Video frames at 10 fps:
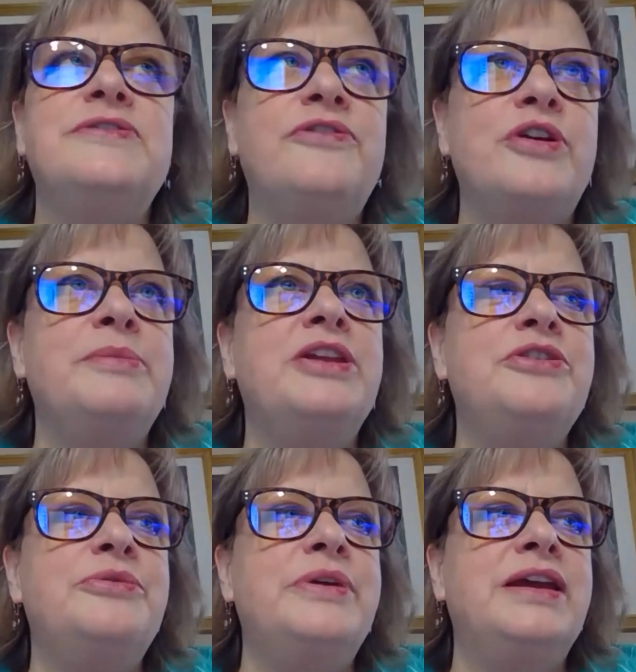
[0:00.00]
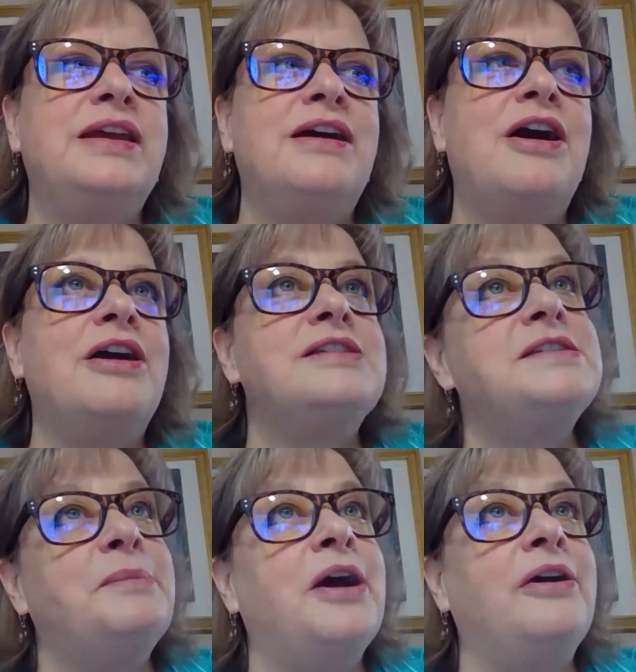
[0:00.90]
forming who we are
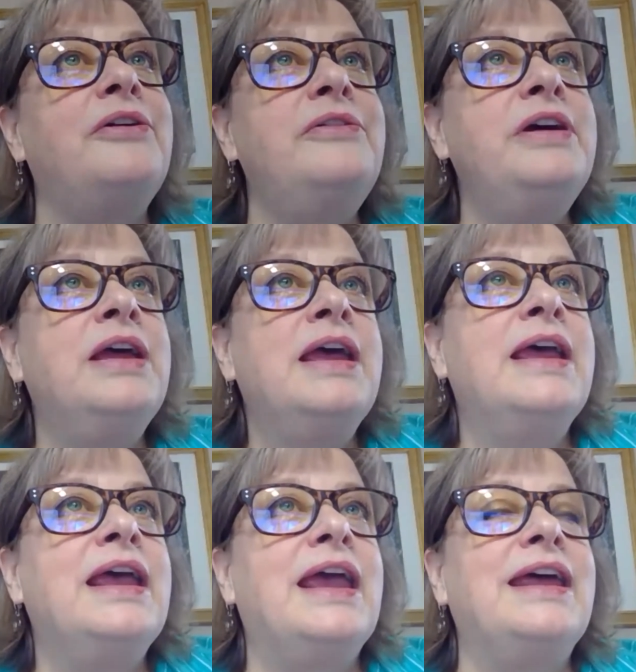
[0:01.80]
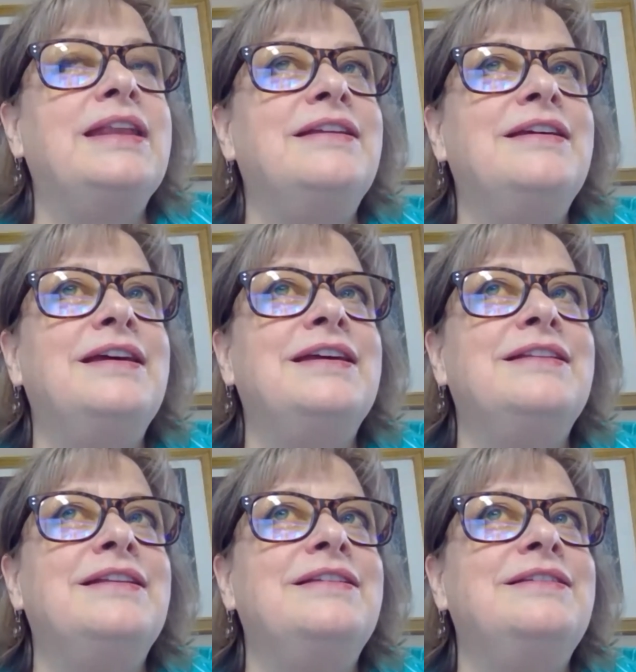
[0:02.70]
tomorrow. And
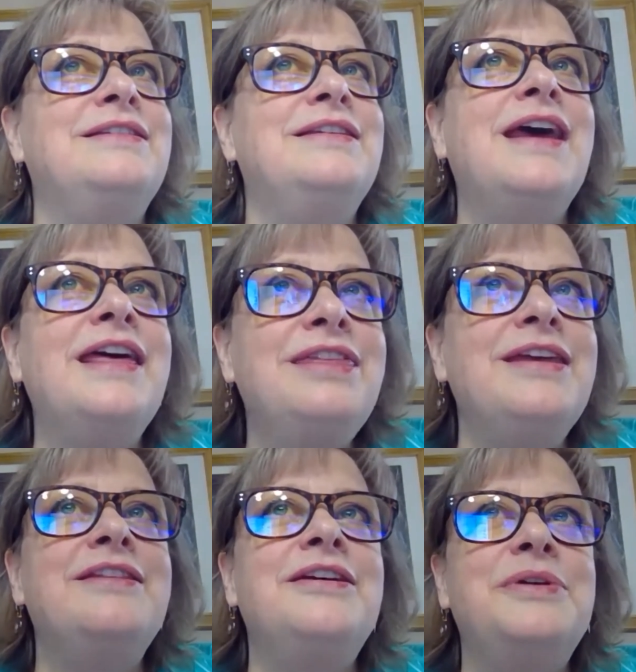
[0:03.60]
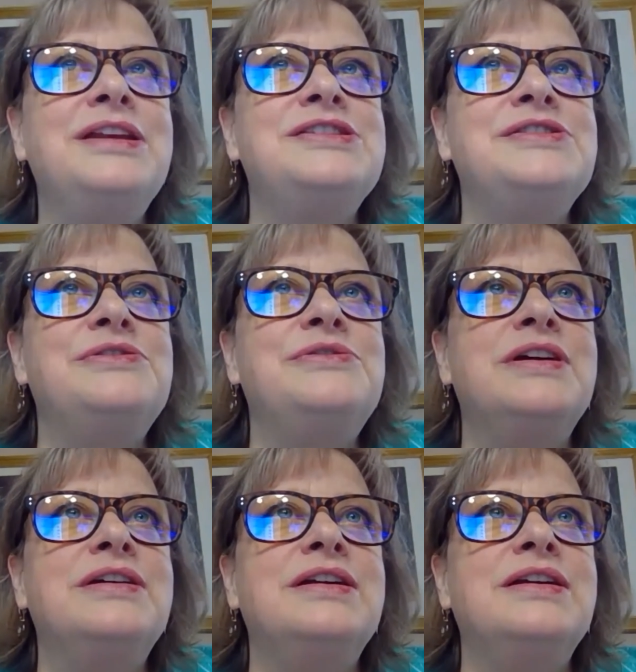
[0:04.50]
nothing that we do,
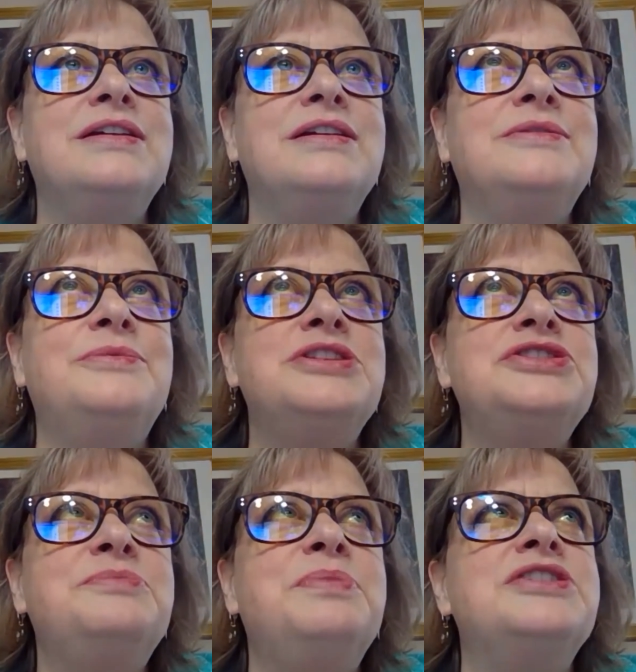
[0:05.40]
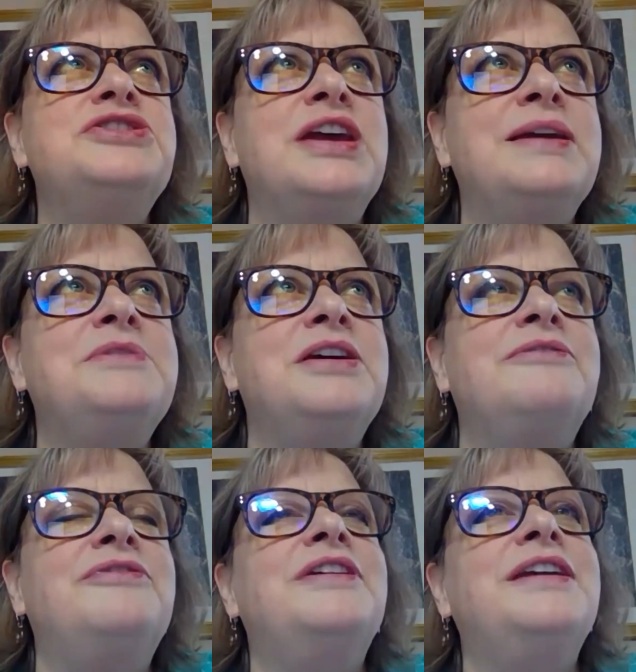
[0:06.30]
we should be ashamed
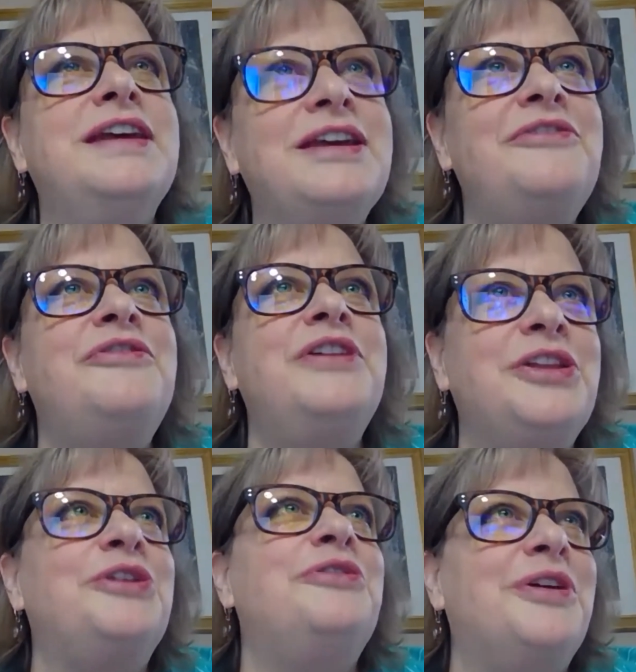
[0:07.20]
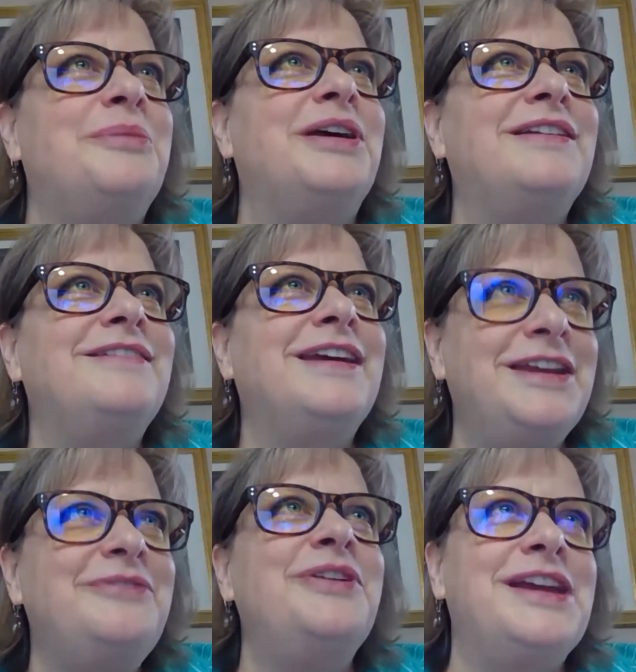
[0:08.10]
of if we learned from it and
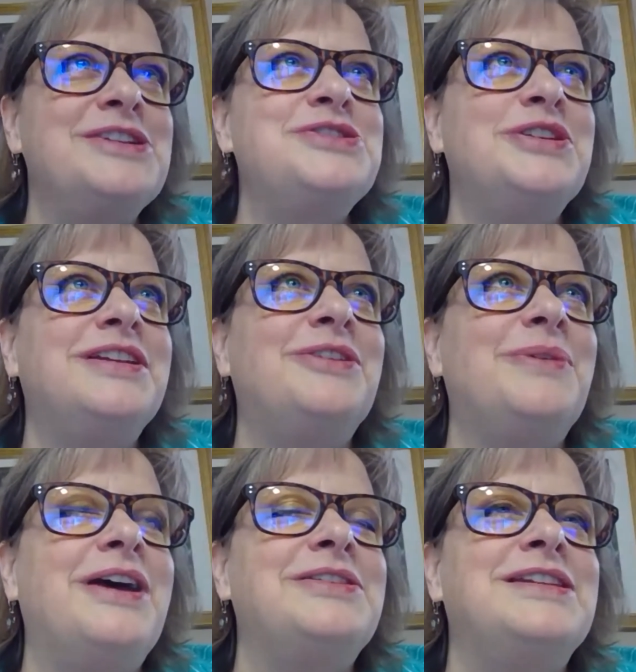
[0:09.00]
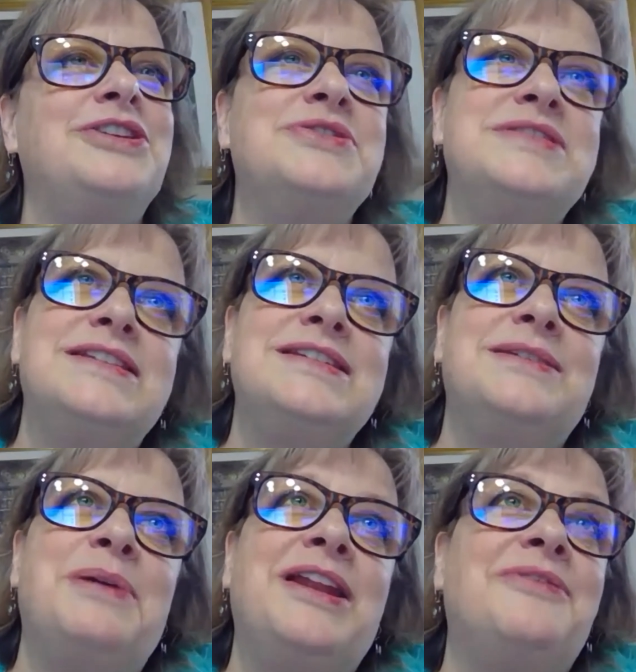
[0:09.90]
if we can turn it around and use it to
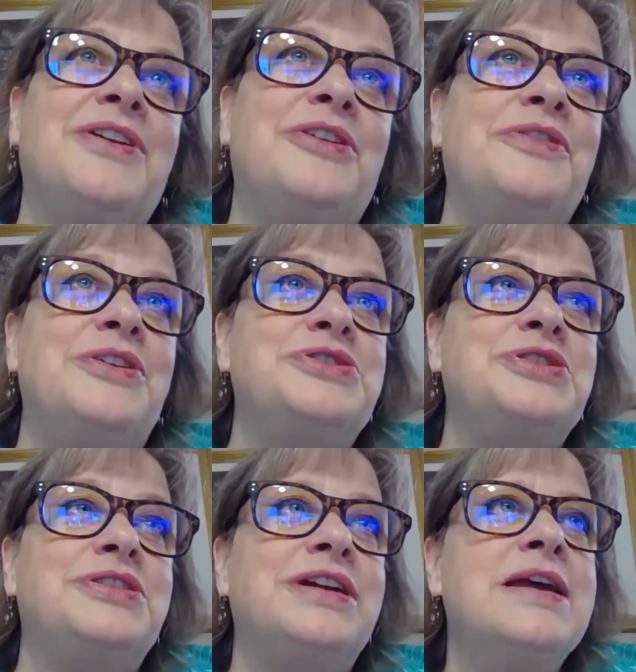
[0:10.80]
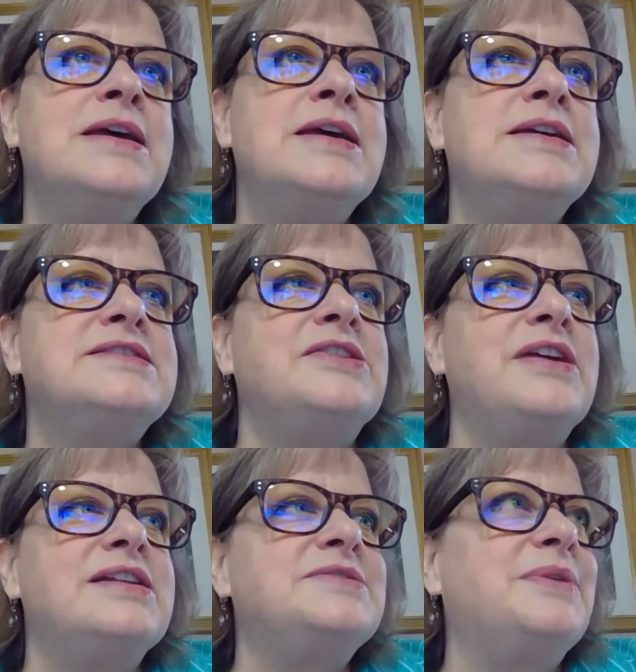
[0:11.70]
benefit our future. So
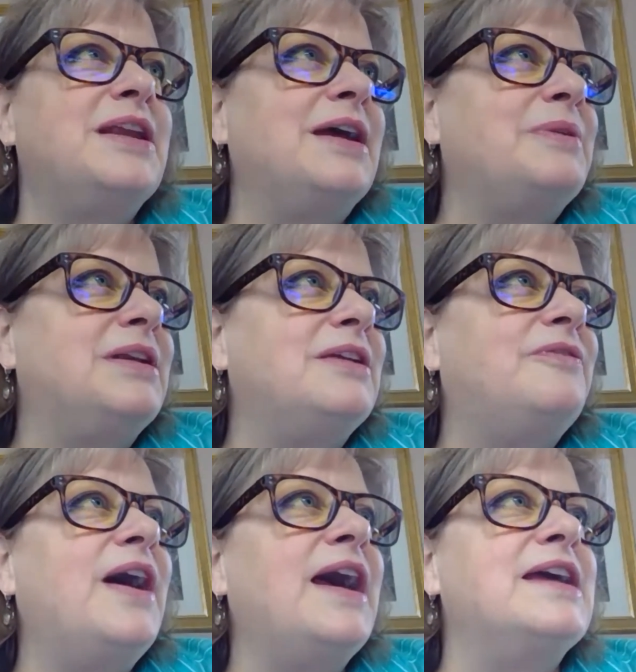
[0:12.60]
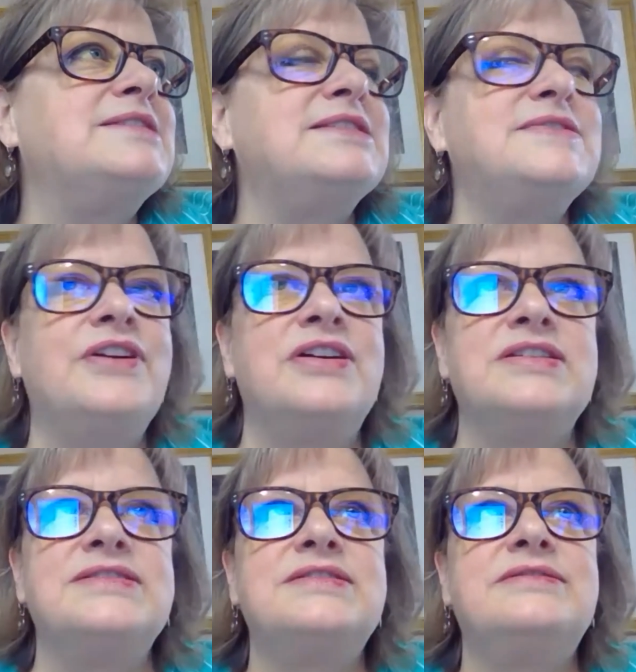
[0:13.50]
that's what I would advise as far
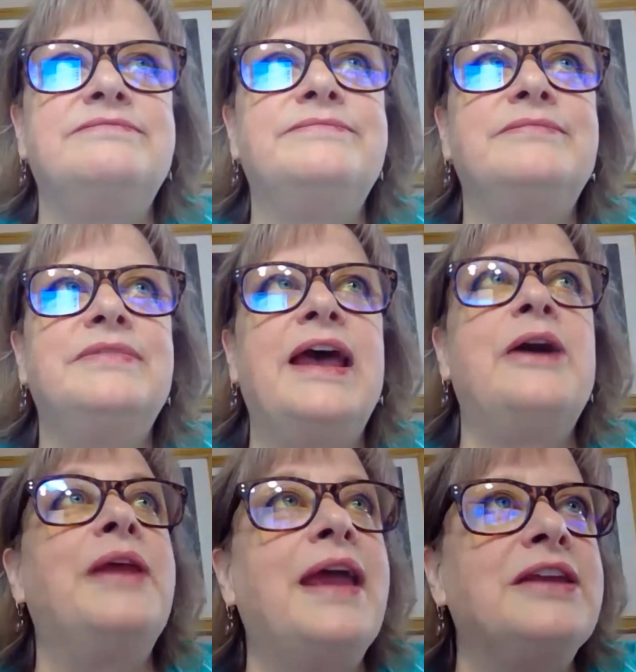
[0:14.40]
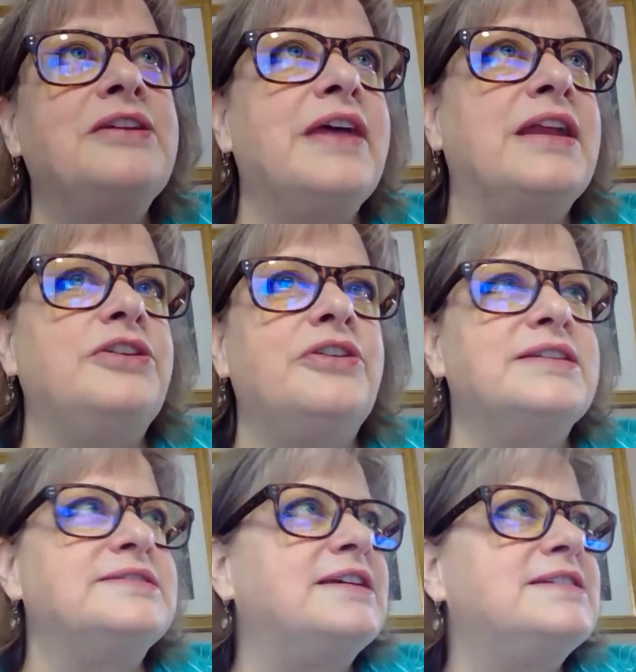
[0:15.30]
as how to handle that in your
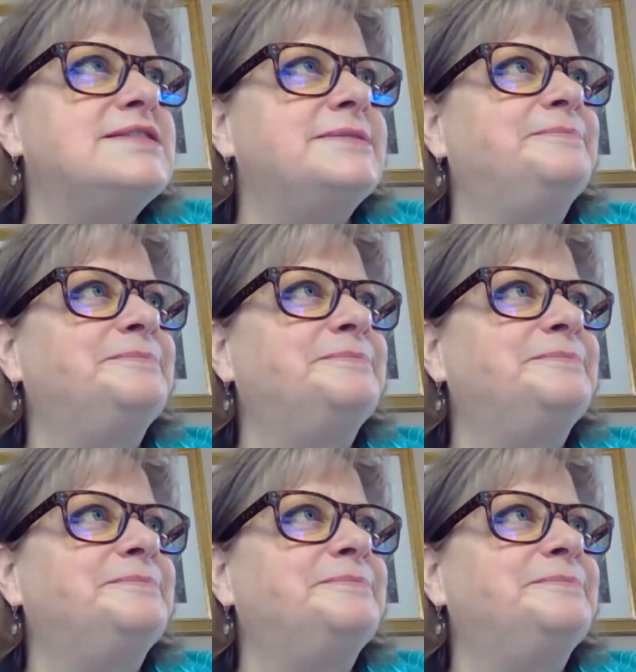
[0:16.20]
essays.